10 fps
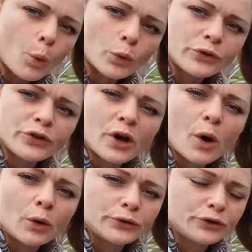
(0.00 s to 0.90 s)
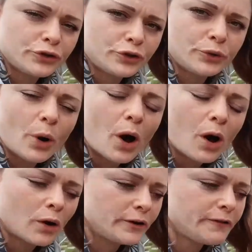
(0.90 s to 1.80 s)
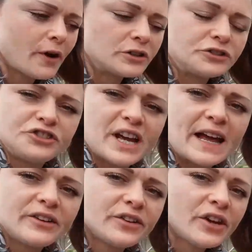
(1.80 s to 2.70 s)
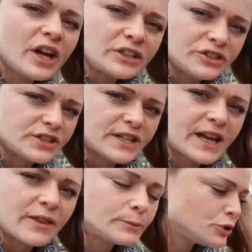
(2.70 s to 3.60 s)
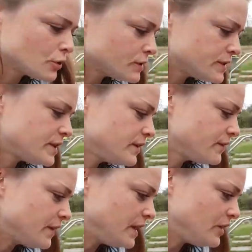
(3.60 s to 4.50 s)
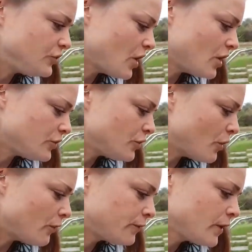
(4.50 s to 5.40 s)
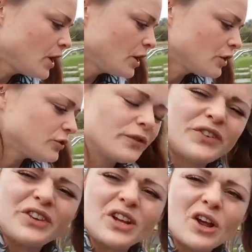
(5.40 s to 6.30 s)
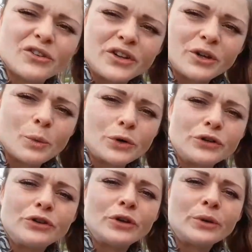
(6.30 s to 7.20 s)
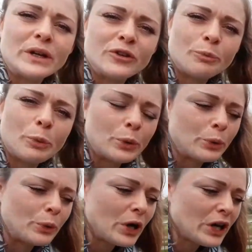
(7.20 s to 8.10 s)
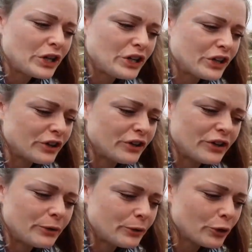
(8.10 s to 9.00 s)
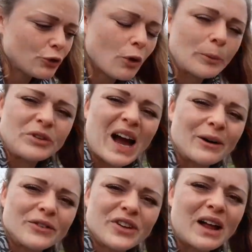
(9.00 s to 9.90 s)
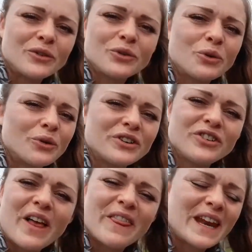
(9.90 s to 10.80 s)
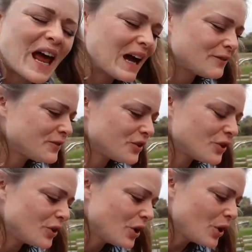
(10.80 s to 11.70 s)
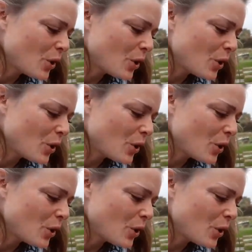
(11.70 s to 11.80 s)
water onto a high fast jet just to get the majority of the dirt off, because obviously the last thing you want to do is pull your crops out of sand storage and then have to